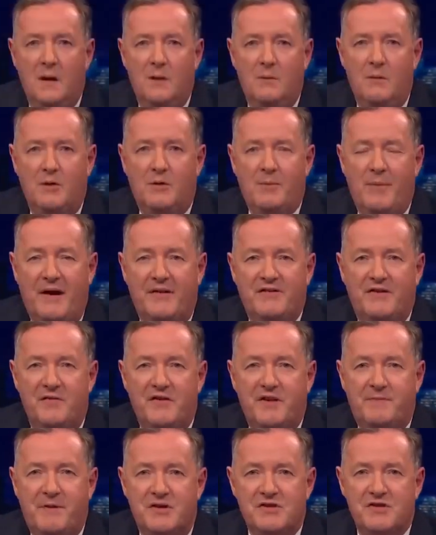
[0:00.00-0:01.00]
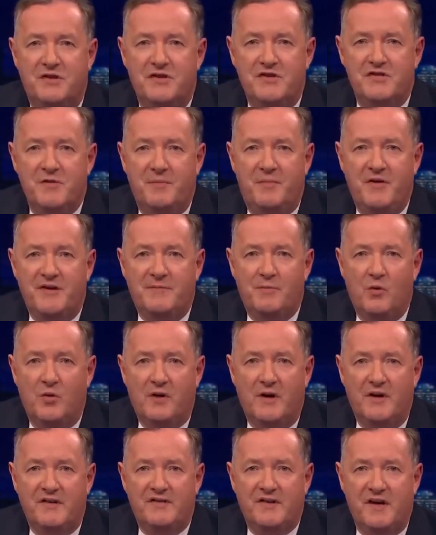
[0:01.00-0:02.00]
Welcome back to this special edition of Piers
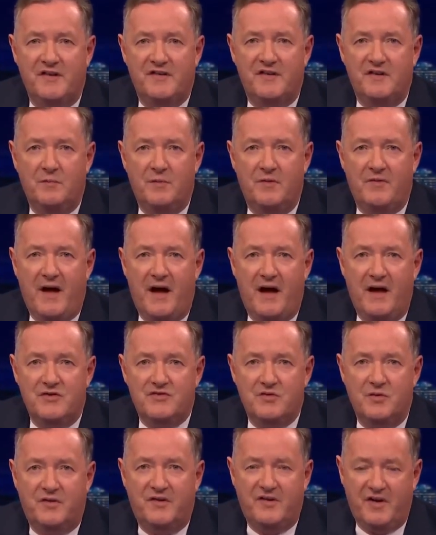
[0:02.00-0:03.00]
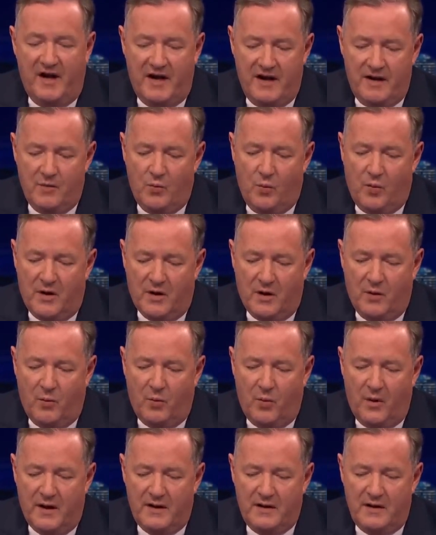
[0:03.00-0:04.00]
Morgan Uncensored with Andrew Tate, one on
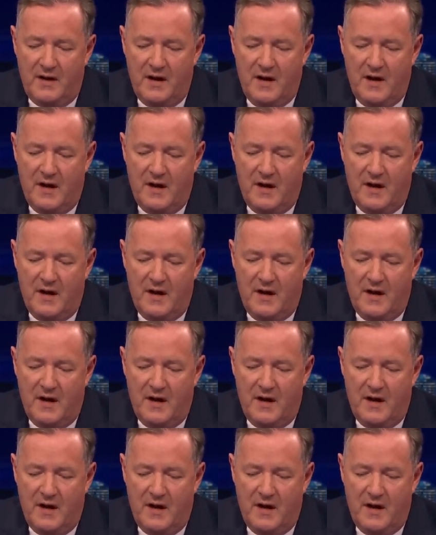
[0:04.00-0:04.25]
one.